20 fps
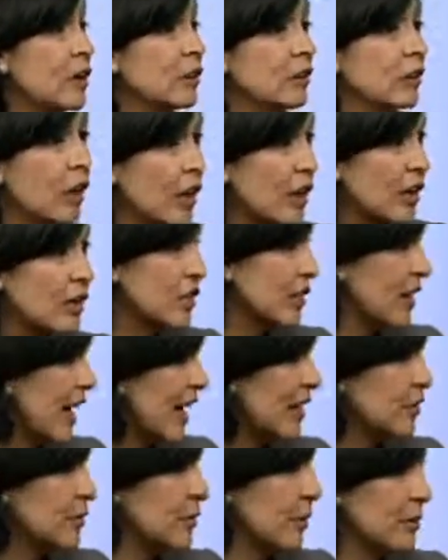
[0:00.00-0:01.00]
large
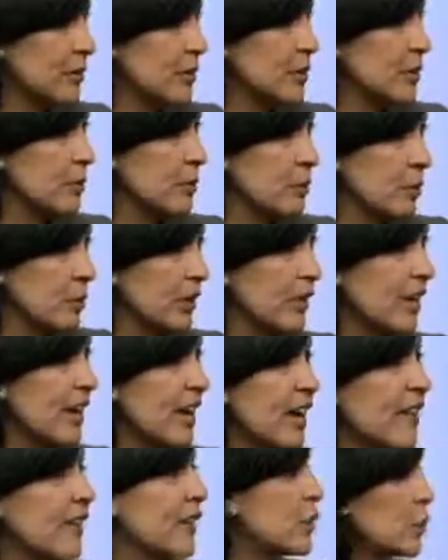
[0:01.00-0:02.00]
lack of public support
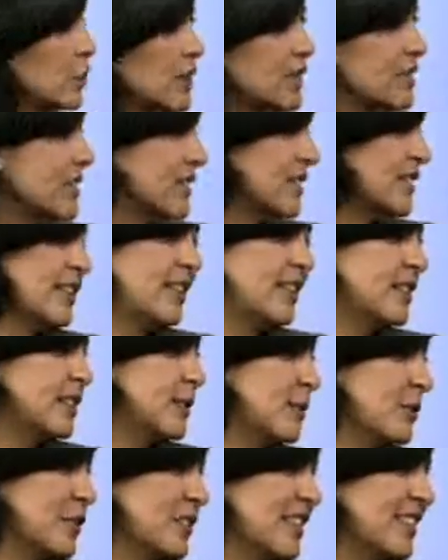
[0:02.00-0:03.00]
that 2016
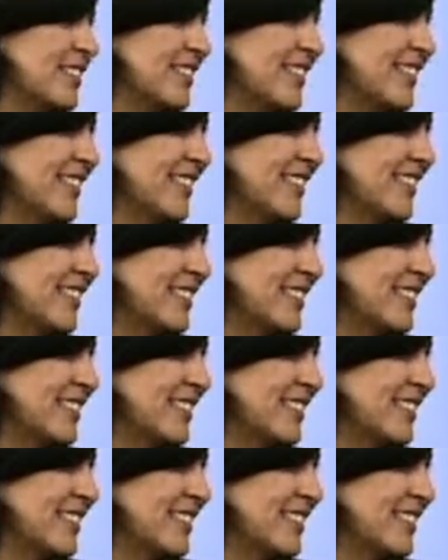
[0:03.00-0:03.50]
isn't presenting.